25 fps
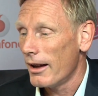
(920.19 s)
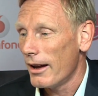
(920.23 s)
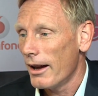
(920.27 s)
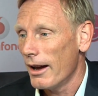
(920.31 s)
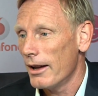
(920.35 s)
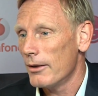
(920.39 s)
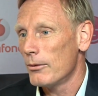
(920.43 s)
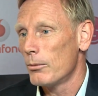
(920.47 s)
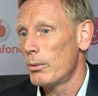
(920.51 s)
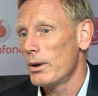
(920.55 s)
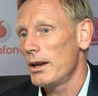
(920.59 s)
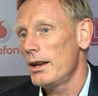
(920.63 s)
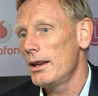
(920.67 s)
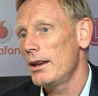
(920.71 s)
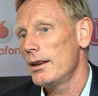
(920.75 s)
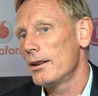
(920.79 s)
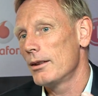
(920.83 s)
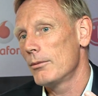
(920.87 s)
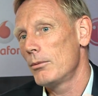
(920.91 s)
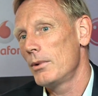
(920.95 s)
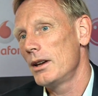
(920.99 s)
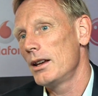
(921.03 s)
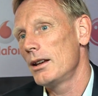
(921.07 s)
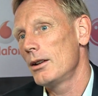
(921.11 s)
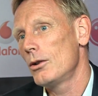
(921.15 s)
And we,
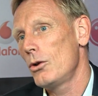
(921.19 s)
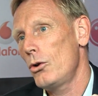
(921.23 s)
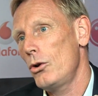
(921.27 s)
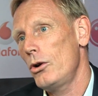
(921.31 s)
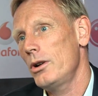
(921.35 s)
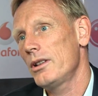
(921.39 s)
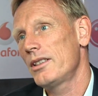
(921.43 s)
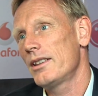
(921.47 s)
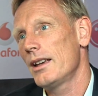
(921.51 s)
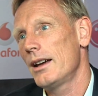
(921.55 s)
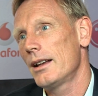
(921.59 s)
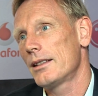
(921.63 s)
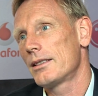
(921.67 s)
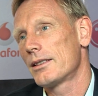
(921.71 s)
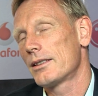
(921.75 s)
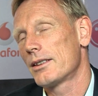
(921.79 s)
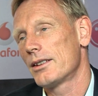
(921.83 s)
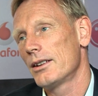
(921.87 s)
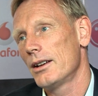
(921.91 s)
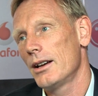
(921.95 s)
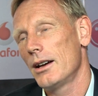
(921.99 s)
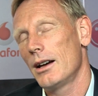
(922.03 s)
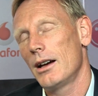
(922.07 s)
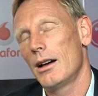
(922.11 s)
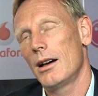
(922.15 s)
we learned that,
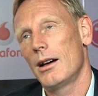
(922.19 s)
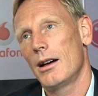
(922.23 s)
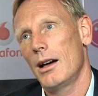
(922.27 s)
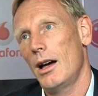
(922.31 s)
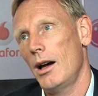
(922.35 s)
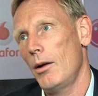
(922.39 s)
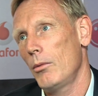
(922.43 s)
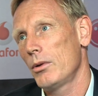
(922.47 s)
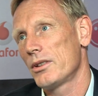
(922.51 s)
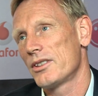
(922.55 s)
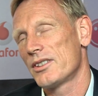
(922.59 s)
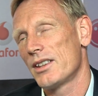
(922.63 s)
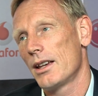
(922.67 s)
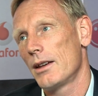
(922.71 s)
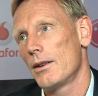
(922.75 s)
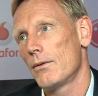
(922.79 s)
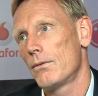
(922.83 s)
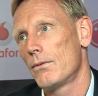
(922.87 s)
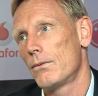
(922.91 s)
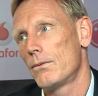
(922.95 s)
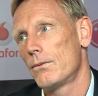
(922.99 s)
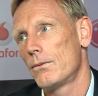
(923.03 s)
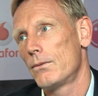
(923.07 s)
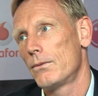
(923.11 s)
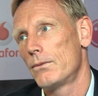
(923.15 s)
uh, I would say,
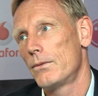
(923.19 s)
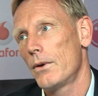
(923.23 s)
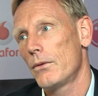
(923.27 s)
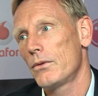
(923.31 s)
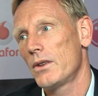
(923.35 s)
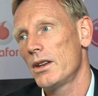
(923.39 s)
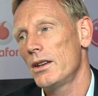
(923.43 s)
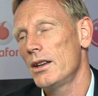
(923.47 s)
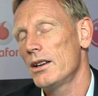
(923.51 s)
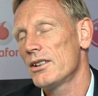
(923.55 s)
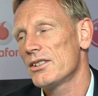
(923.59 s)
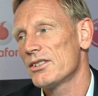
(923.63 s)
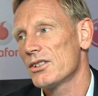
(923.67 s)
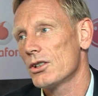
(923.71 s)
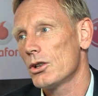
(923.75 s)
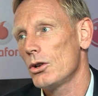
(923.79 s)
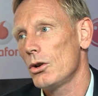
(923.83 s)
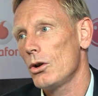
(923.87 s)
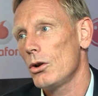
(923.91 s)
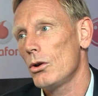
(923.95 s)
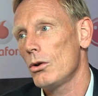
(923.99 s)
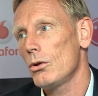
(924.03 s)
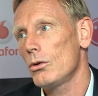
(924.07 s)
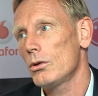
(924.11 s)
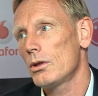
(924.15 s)
15 years
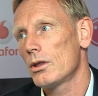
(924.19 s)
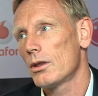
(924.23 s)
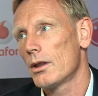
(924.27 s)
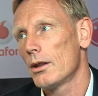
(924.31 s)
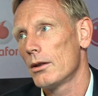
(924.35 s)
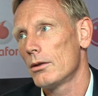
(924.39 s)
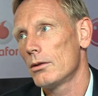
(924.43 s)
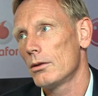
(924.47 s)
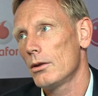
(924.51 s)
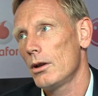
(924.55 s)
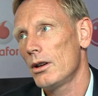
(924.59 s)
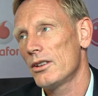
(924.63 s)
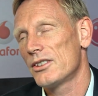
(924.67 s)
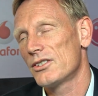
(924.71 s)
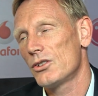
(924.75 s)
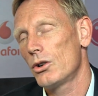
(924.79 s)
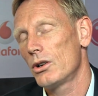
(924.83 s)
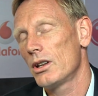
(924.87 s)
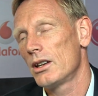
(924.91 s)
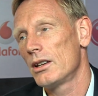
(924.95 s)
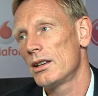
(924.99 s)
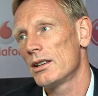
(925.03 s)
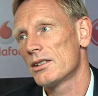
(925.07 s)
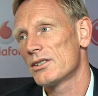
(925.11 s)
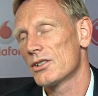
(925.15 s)
ago, not
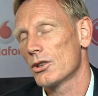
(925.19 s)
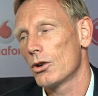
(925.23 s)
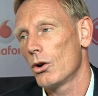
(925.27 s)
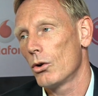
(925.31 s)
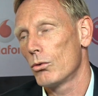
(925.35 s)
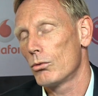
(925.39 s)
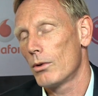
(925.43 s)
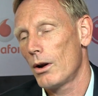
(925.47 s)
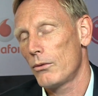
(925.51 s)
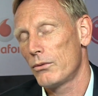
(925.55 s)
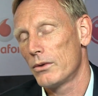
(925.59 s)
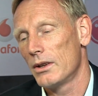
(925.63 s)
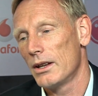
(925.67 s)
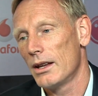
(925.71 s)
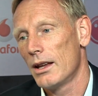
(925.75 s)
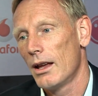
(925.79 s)
13 years ago, roughly.